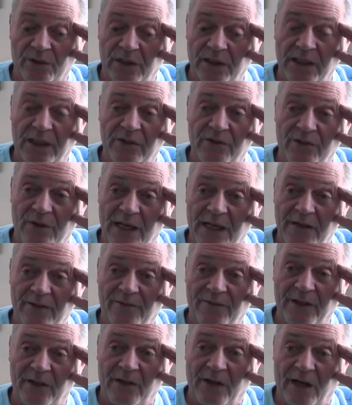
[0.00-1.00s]
really trying to
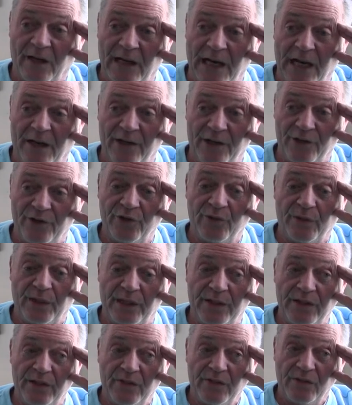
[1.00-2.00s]
figure out how to do
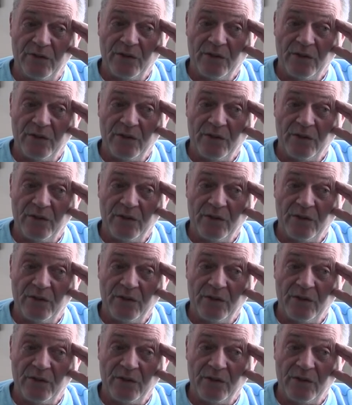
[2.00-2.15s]
it